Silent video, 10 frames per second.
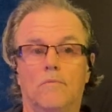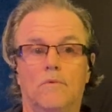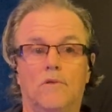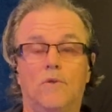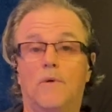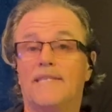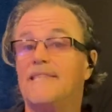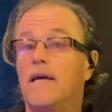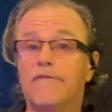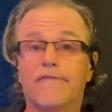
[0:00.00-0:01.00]
to
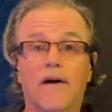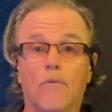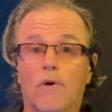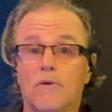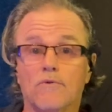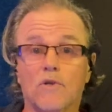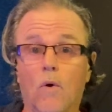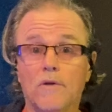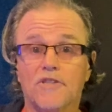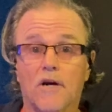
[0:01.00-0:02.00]
identify what those
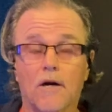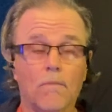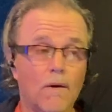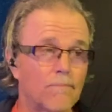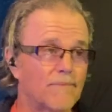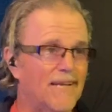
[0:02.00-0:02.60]
chords are, well,